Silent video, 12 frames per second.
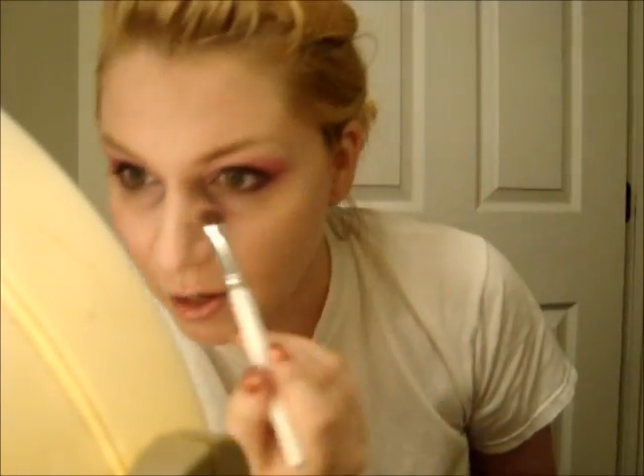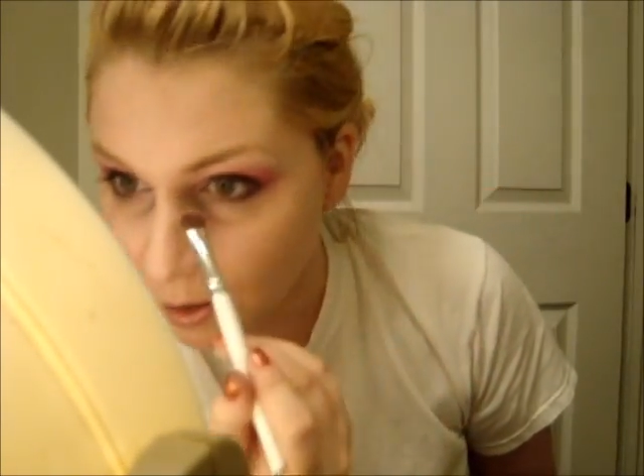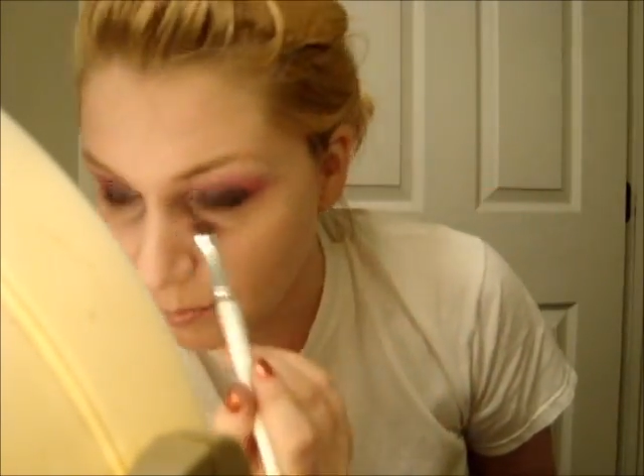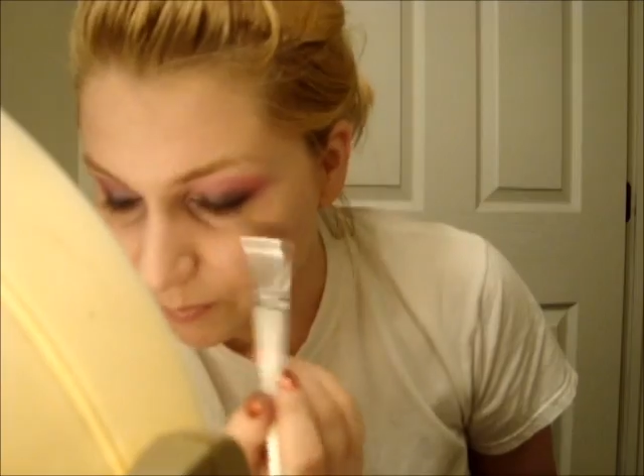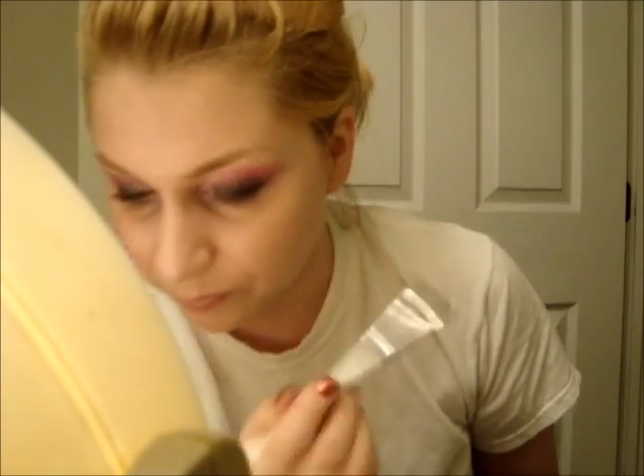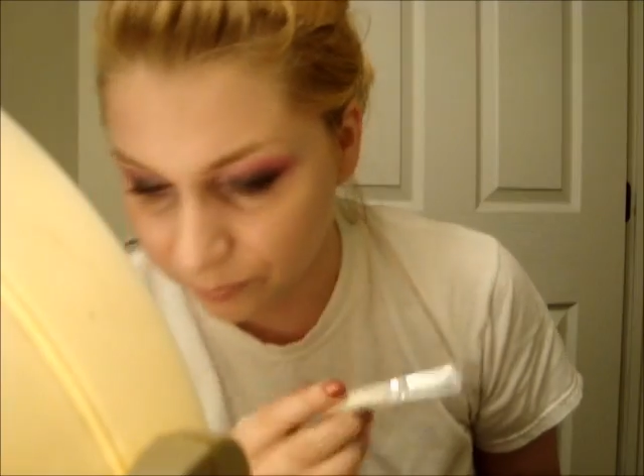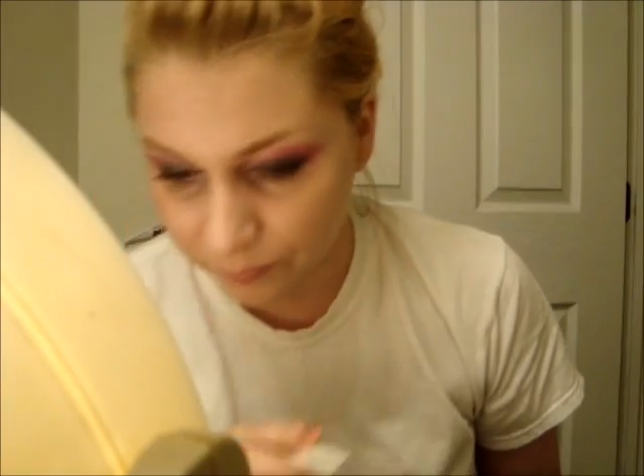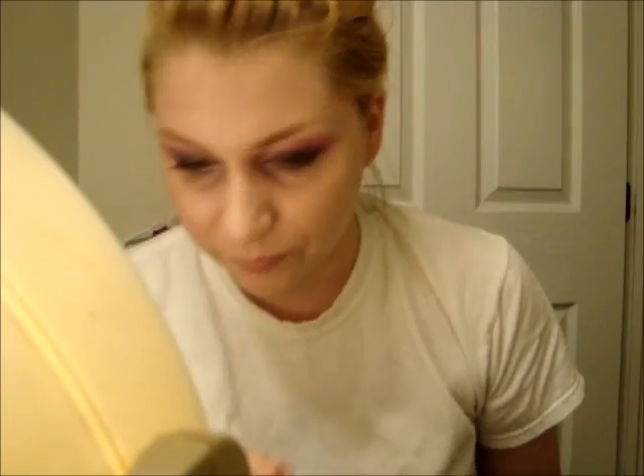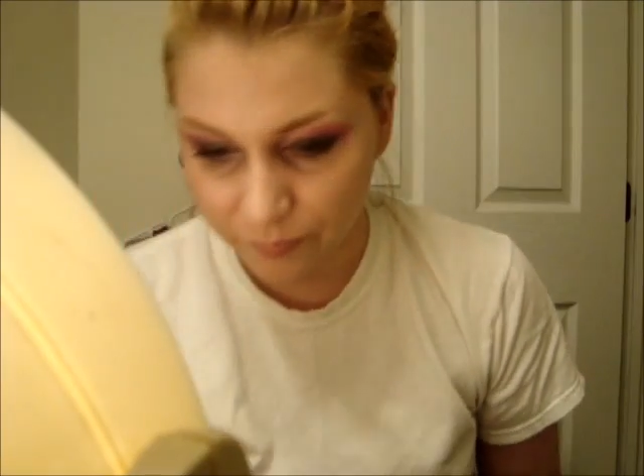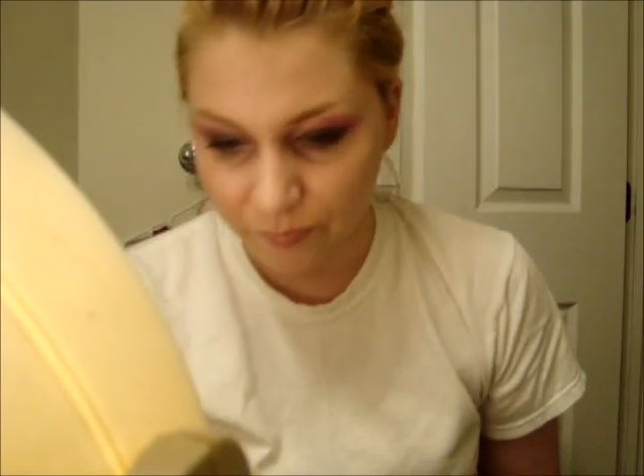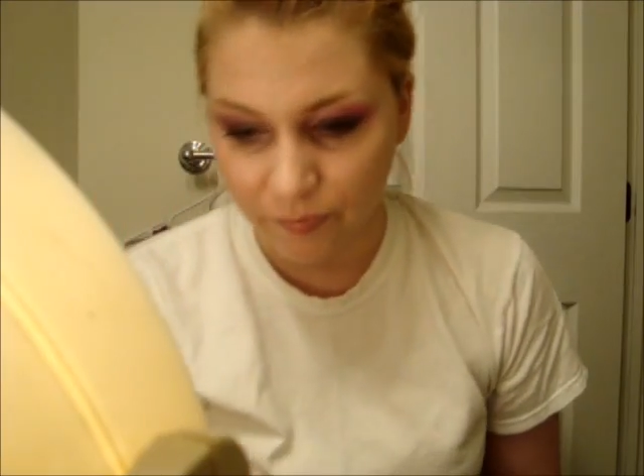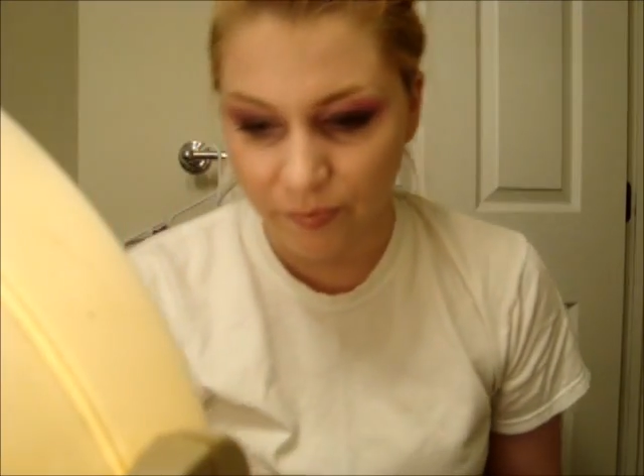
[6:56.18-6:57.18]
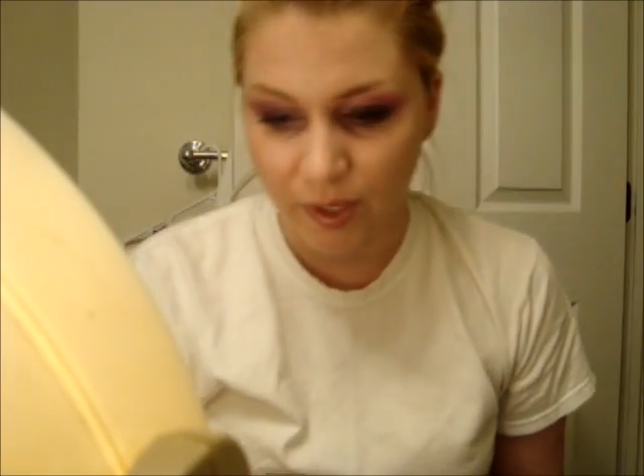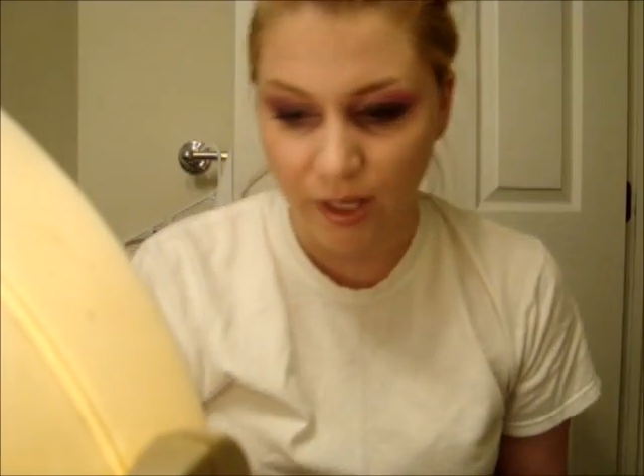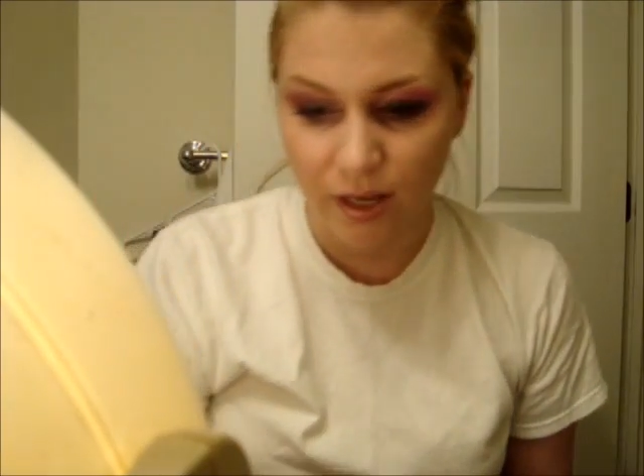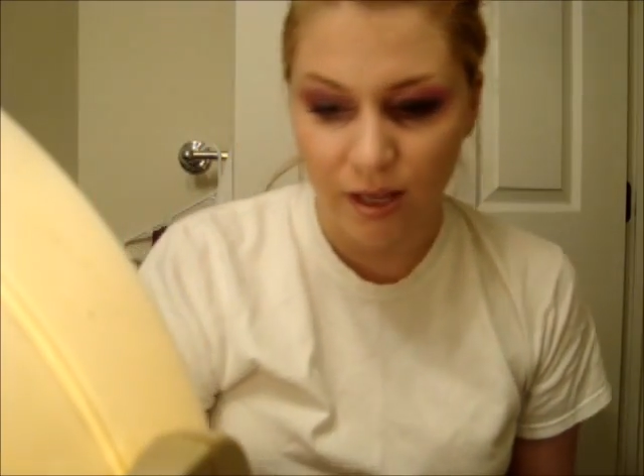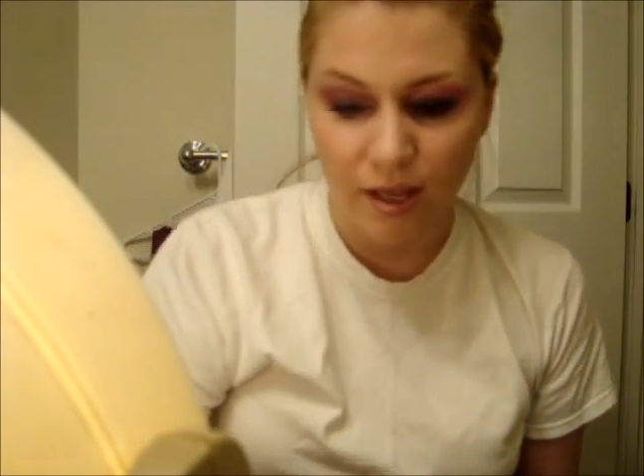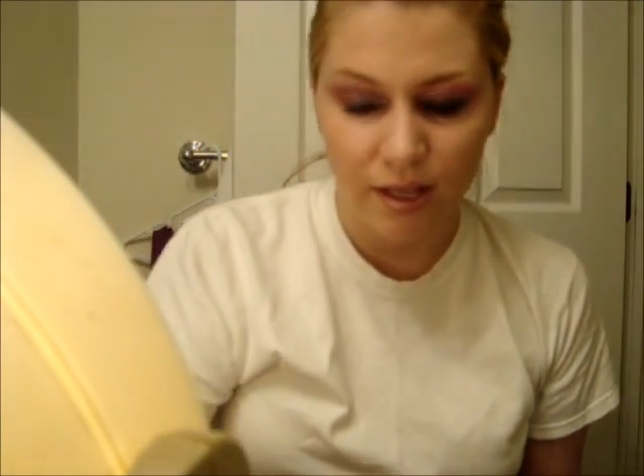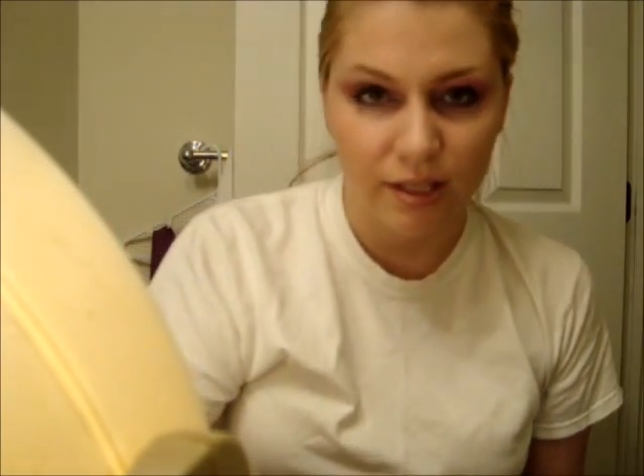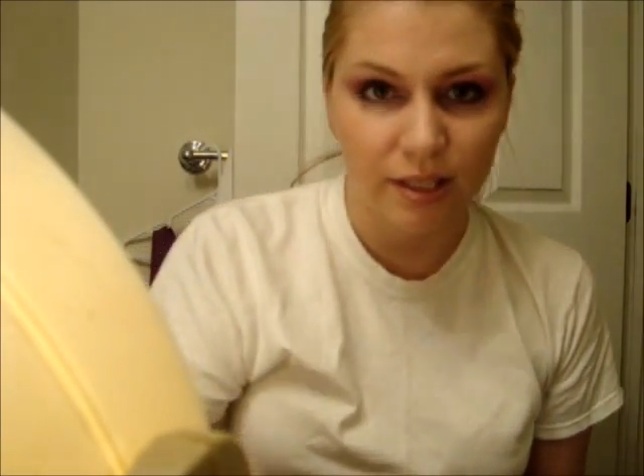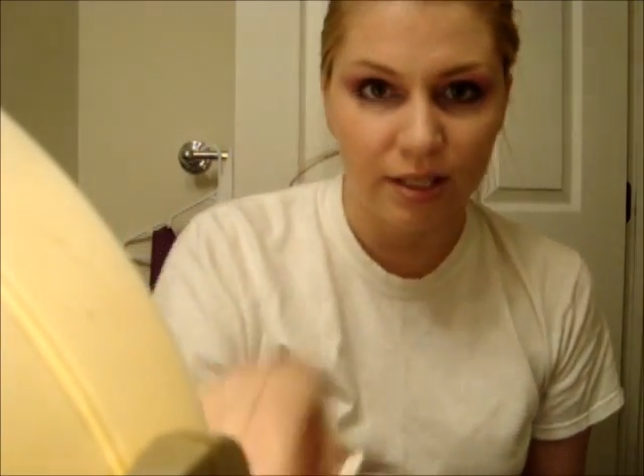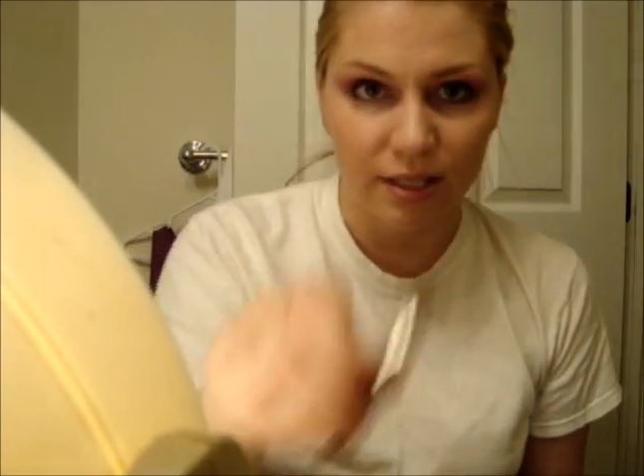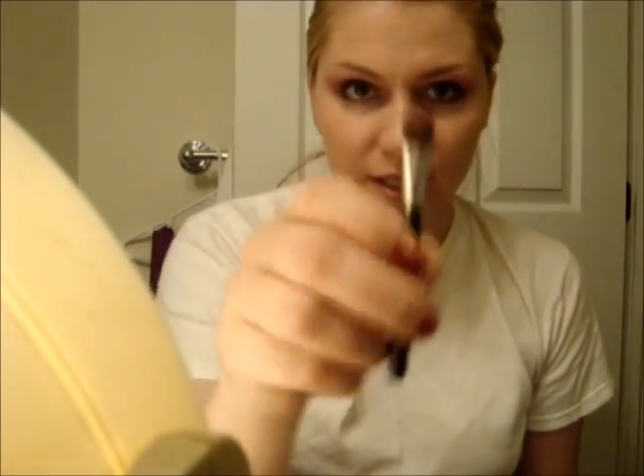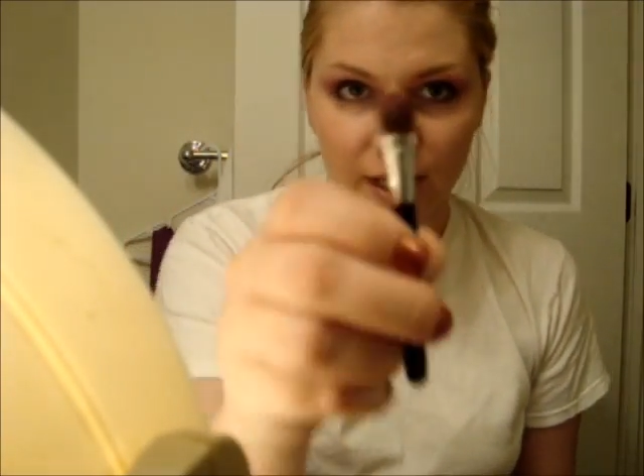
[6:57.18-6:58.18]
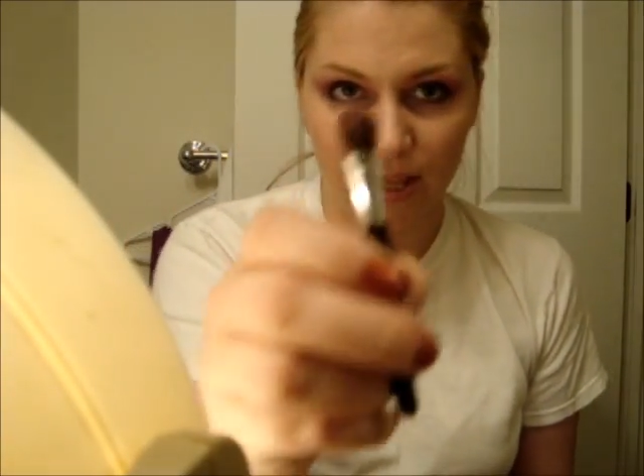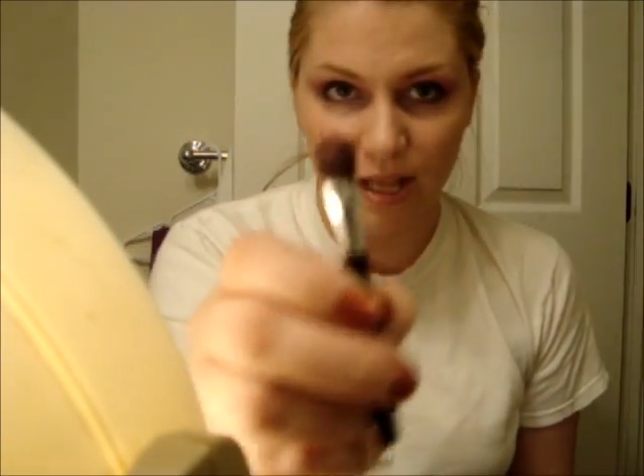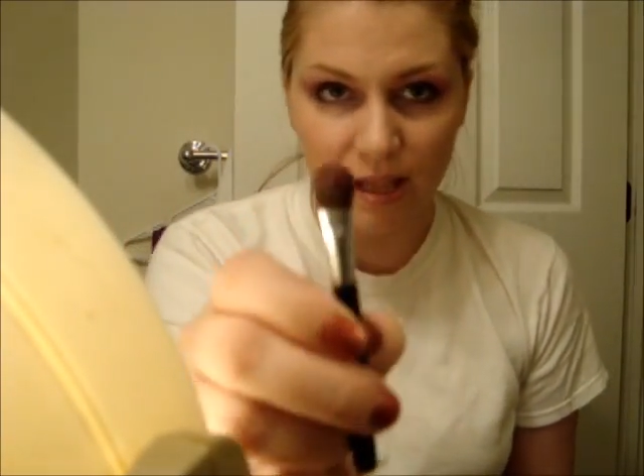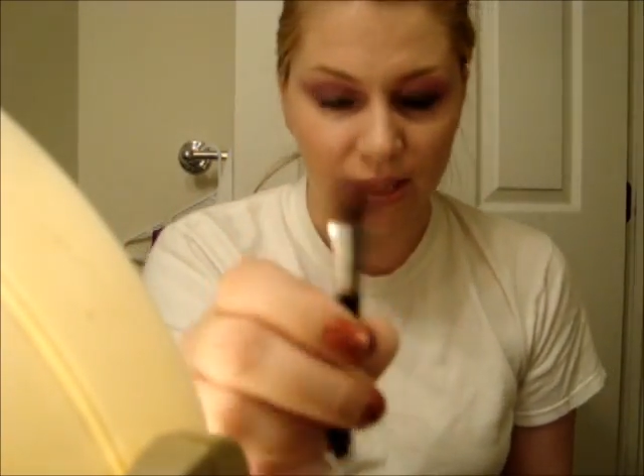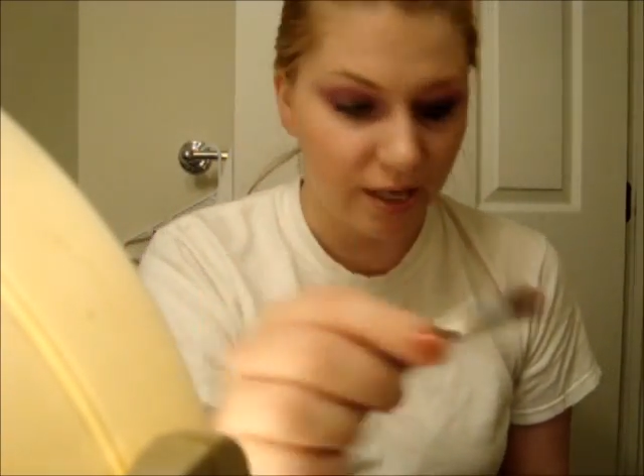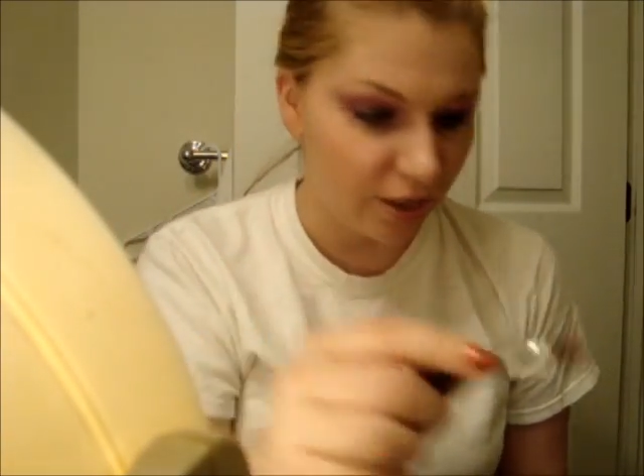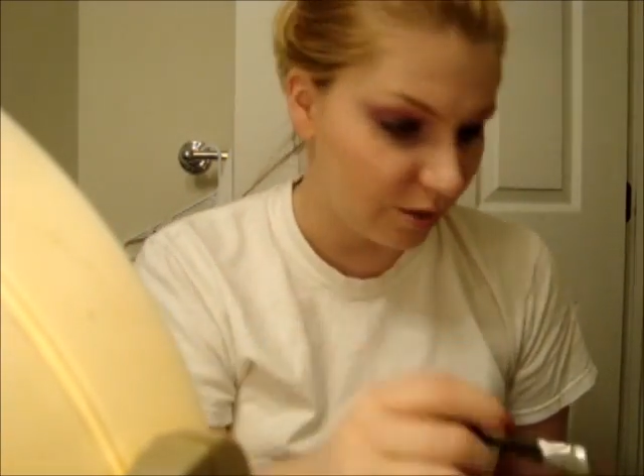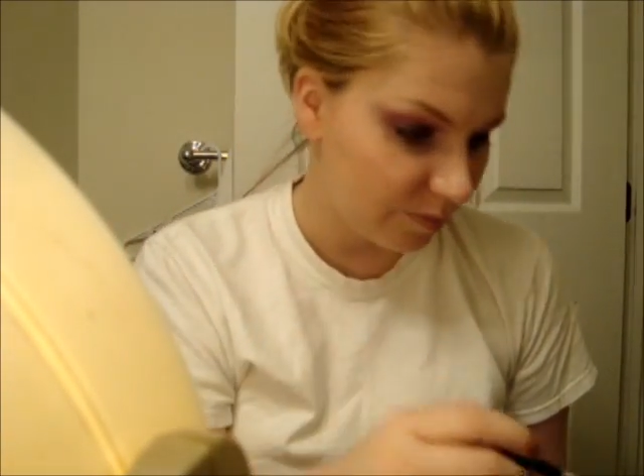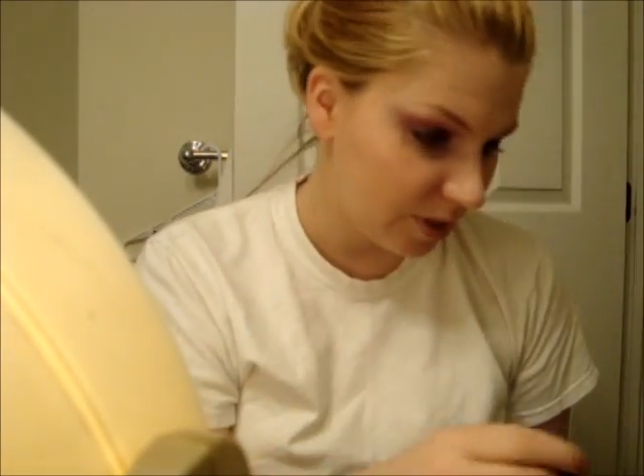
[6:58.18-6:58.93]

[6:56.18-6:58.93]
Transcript: I'm just going to take that lighter